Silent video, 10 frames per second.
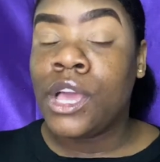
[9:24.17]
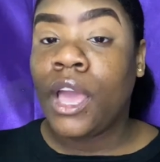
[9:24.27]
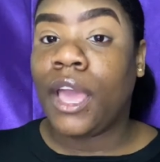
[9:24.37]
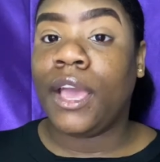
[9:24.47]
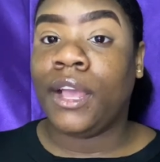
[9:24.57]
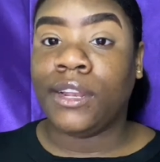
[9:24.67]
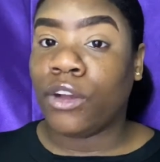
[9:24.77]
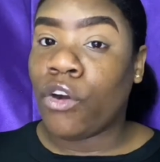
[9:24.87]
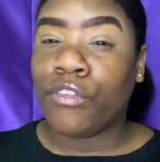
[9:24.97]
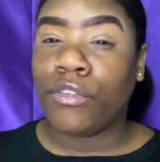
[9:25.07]
and
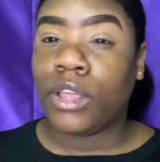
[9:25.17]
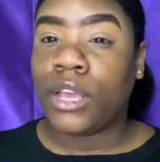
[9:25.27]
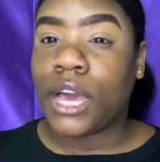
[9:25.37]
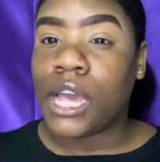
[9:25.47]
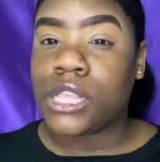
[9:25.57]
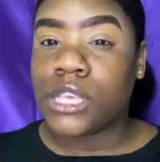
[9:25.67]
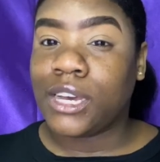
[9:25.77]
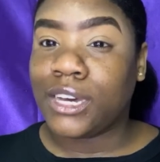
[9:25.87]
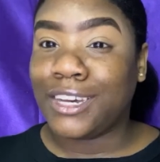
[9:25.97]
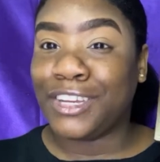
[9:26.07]
hopefully you guys
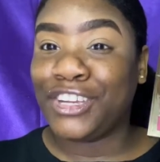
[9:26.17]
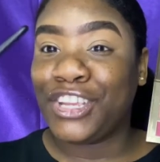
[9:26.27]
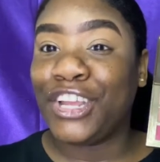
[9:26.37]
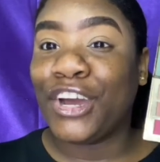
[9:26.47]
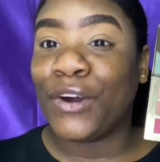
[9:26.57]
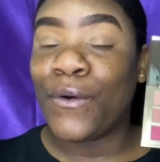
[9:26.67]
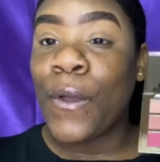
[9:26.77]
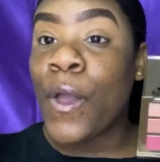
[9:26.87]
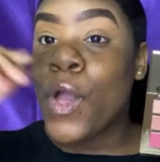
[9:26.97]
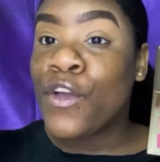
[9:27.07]
could, you know,
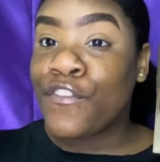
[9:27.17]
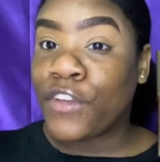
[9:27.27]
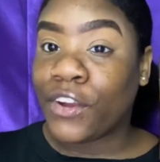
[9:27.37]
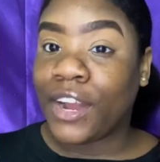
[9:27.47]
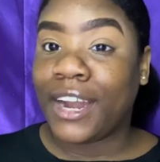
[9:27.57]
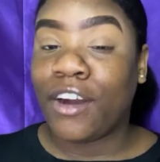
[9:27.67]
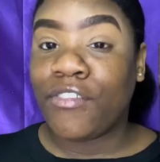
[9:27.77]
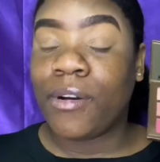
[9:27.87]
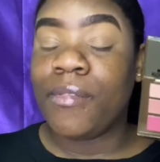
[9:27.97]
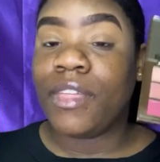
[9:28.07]
figure it out
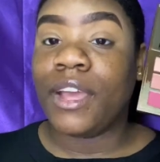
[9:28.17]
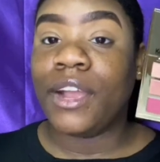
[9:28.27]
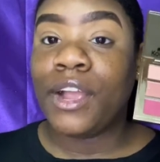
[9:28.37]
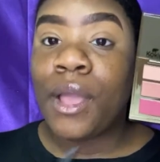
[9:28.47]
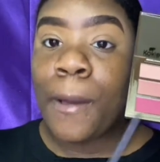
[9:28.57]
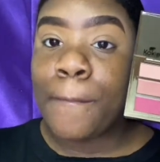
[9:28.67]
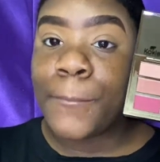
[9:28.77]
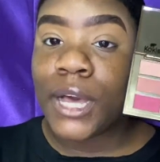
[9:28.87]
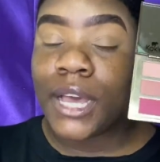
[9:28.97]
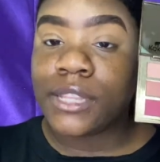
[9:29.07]
from there.
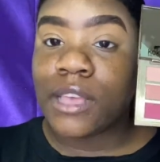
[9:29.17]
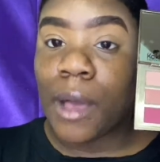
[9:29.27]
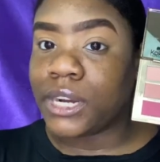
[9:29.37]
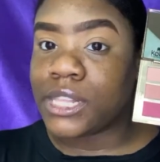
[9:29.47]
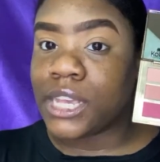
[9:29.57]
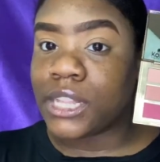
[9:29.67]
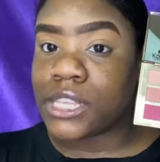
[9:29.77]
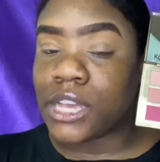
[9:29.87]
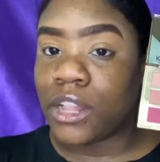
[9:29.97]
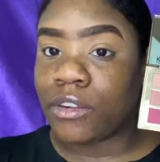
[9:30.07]
But I'm gonna take
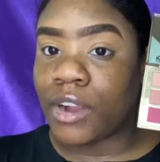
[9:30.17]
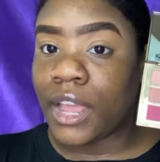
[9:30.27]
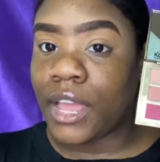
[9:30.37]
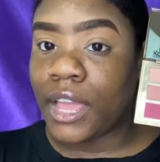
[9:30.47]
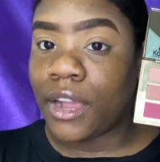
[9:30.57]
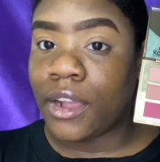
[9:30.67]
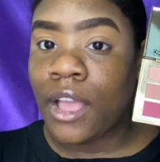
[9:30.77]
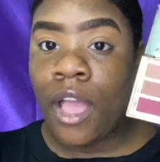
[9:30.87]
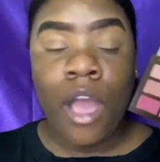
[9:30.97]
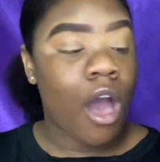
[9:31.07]
this color right here.
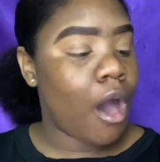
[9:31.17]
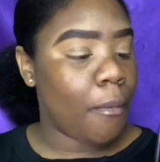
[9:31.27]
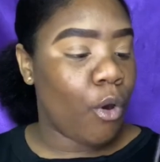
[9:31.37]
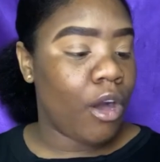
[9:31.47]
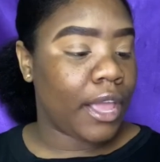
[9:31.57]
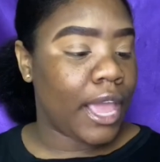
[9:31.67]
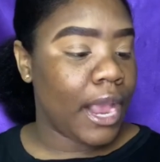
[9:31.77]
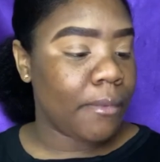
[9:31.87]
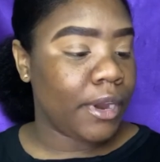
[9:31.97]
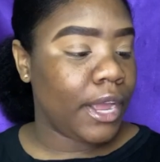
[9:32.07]
On
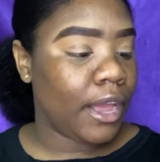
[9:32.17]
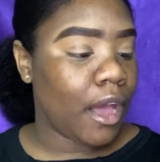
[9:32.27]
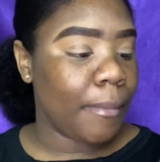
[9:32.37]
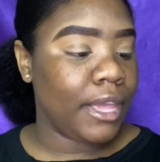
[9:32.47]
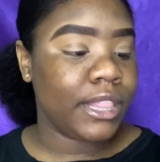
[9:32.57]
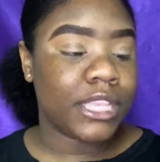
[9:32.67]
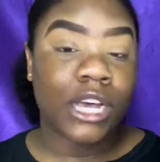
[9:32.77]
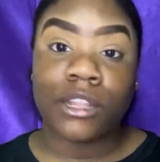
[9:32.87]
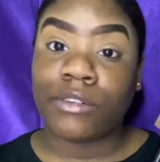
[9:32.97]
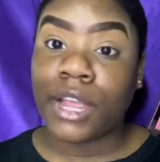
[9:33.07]
camera, I mean this
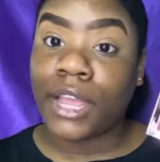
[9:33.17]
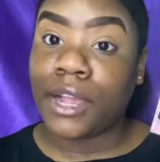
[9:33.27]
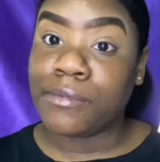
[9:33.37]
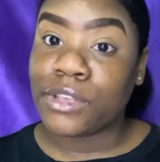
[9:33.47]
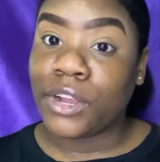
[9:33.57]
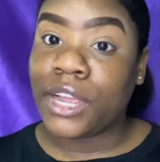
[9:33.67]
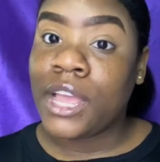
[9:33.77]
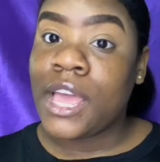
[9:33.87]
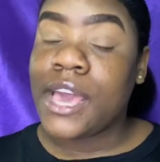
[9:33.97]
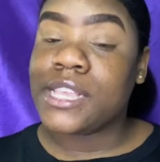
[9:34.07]
color right here, I'm sorry,
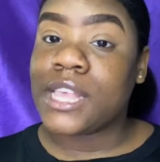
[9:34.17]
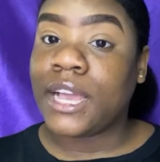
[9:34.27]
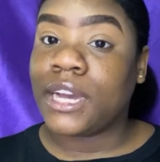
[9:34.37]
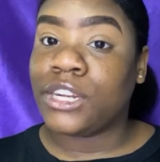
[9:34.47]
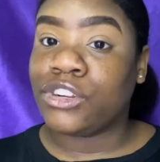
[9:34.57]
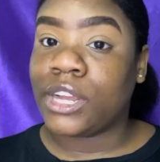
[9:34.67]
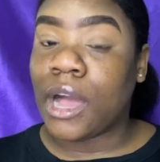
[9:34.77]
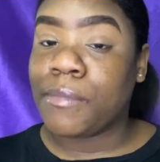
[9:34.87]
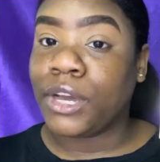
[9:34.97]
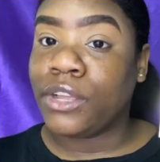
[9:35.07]
it's like a
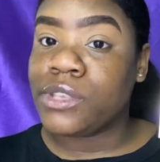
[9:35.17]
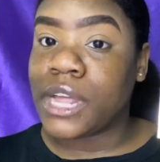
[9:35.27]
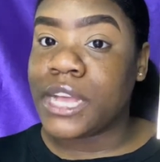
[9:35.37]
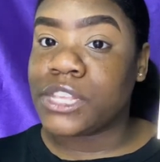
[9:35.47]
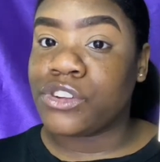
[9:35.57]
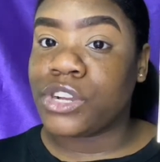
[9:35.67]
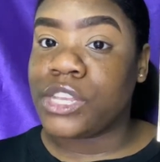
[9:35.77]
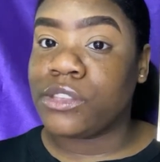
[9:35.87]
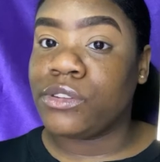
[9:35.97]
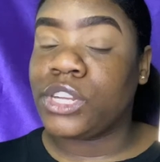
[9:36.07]
I'm gonna use that as a
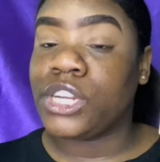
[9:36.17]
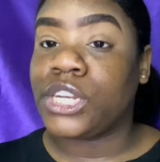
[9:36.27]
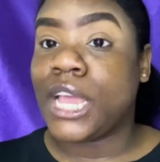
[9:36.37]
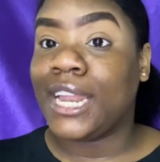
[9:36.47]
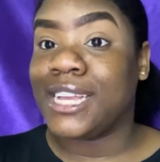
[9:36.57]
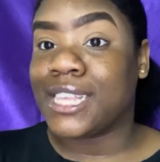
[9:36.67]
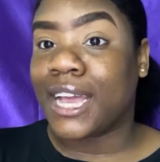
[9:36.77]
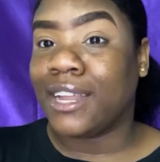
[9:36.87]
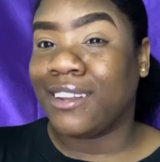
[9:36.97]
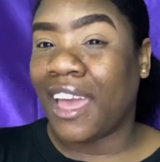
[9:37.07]
translucent shade. It's
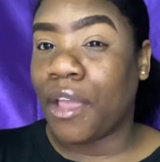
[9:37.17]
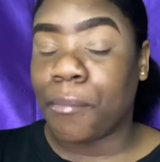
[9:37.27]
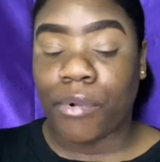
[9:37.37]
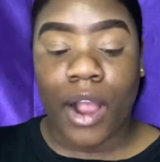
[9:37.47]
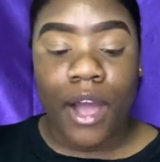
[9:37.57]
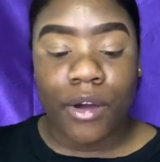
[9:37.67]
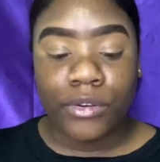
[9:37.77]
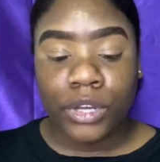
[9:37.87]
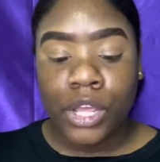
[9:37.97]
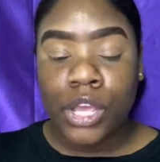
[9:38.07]
like a light brown.